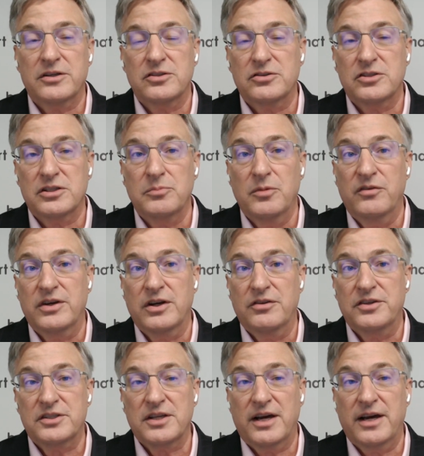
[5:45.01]
They're just moving to
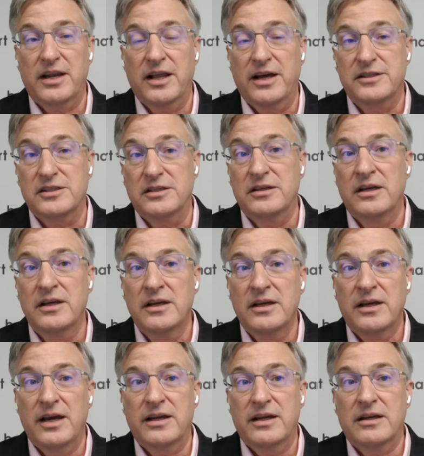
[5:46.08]
the sidelines
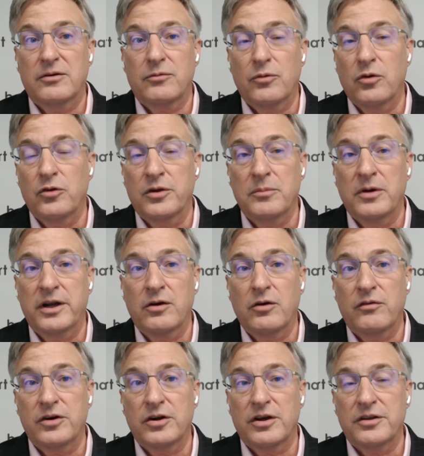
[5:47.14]
and rolling money over to